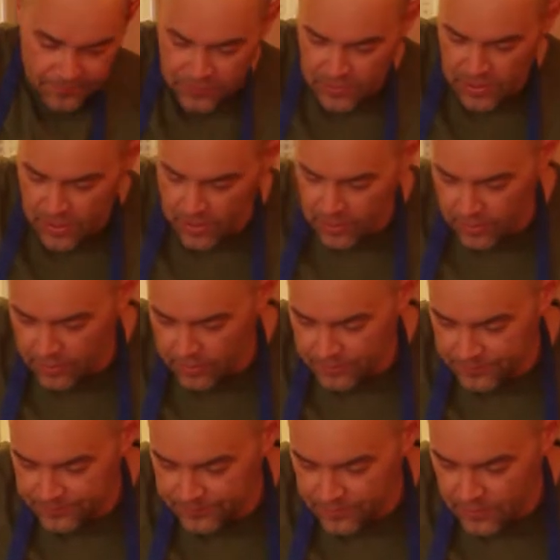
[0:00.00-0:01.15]
So
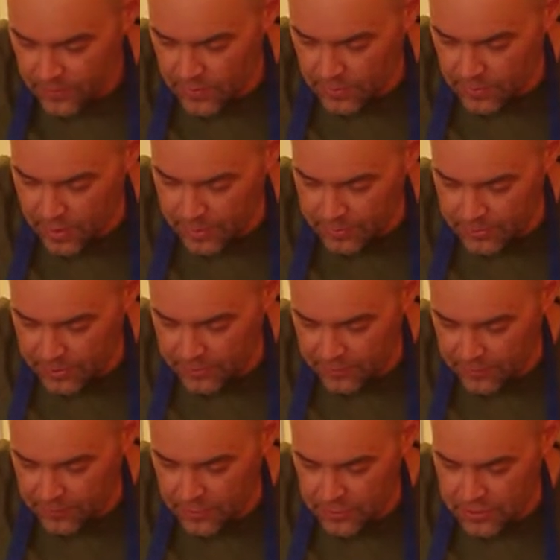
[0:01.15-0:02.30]
there are a couple
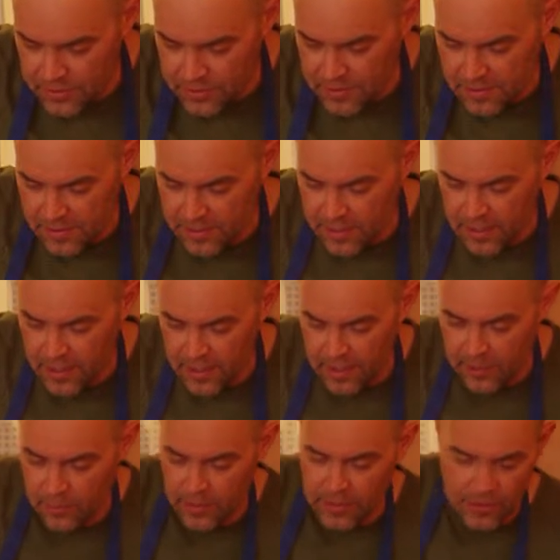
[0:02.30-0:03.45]
different versions,
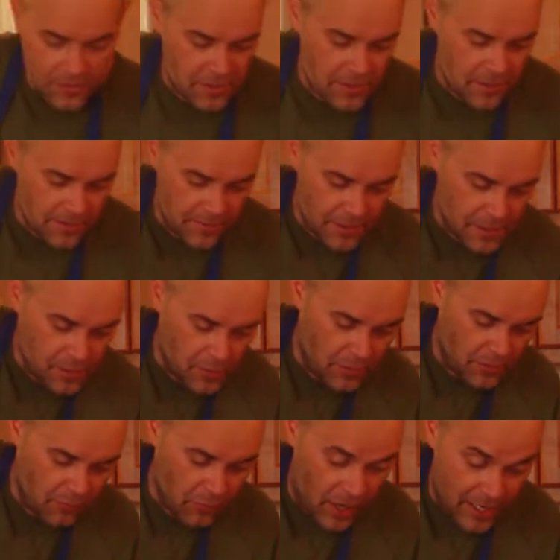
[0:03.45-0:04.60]
whether you serve this with
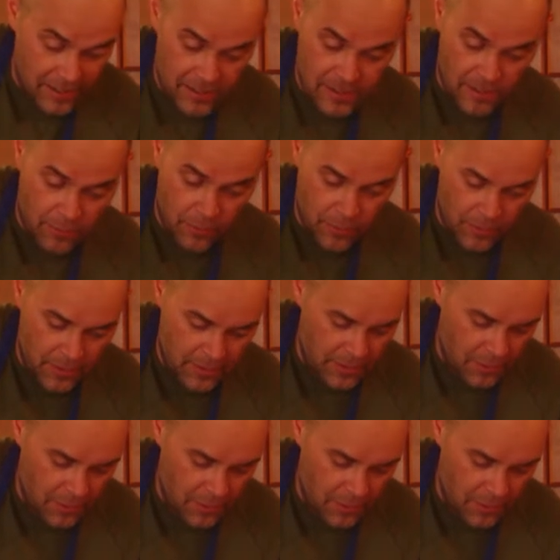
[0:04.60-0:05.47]
rice or with